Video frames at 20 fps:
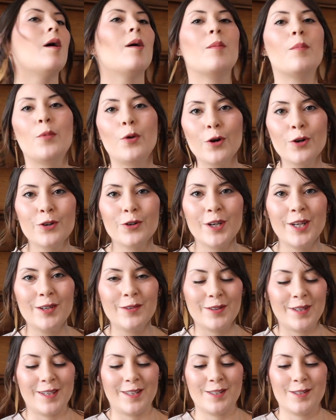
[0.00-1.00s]
more
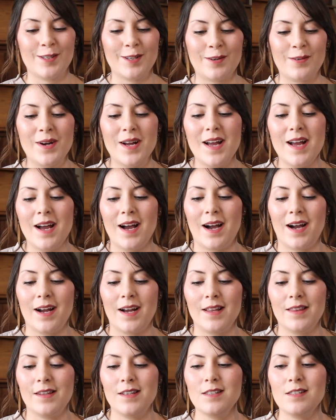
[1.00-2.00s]
greenery. So
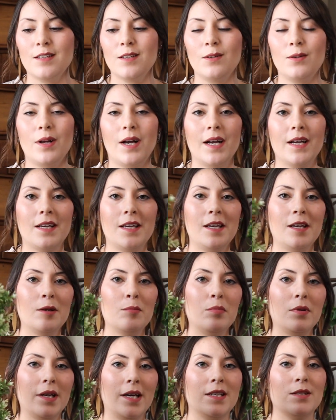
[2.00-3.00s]
this little
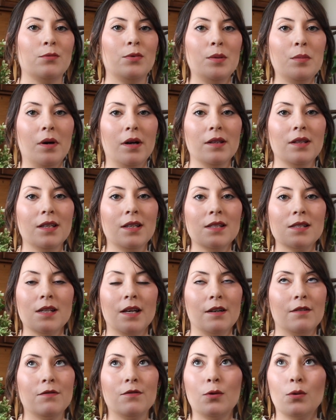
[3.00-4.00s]
IKEA plant, we bought this
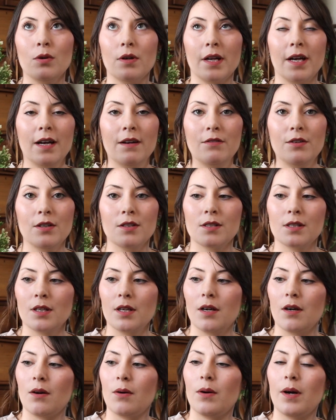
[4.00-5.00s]
like 4.5 years
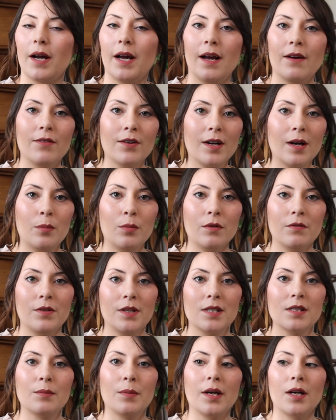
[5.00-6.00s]
ago. I have a couple of
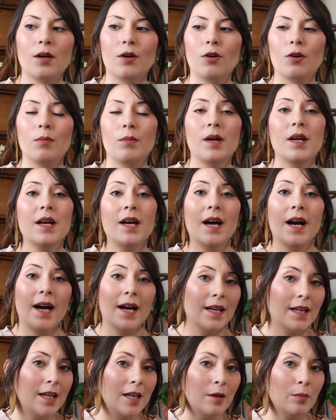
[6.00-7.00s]
these in my home.
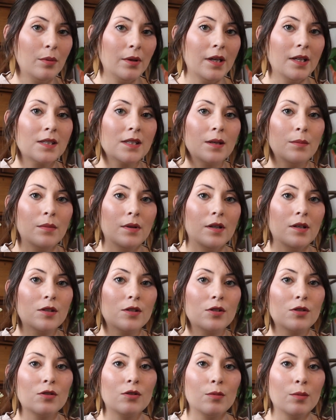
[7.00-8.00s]
IKEA plants can be
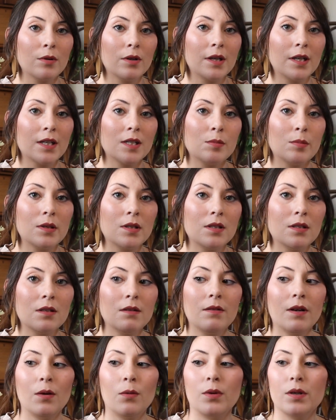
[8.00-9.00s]
super
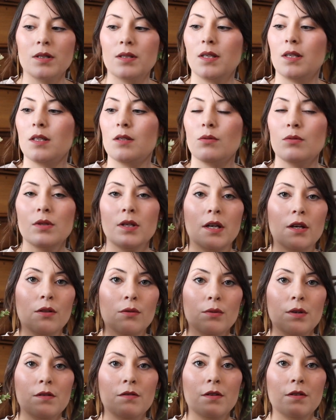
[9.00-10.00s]
inexpensive. I want to say this was like
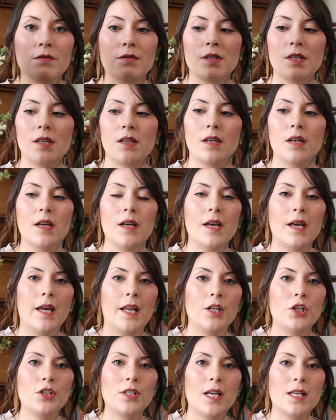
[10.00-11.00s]
$3.50.
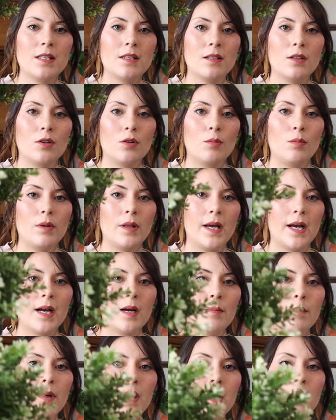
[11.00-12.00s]
It just has a little
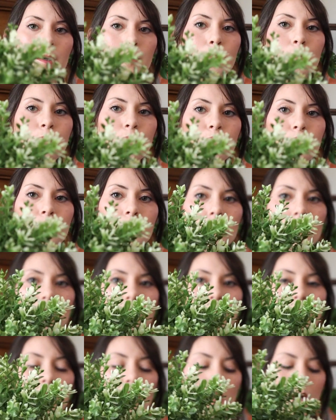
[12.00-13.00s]
black bottom,
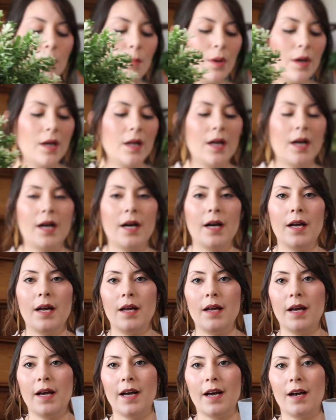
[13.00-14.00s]
but
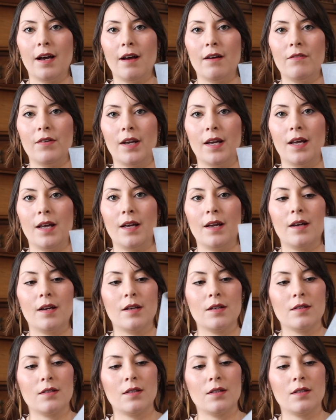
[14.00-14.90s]
I have a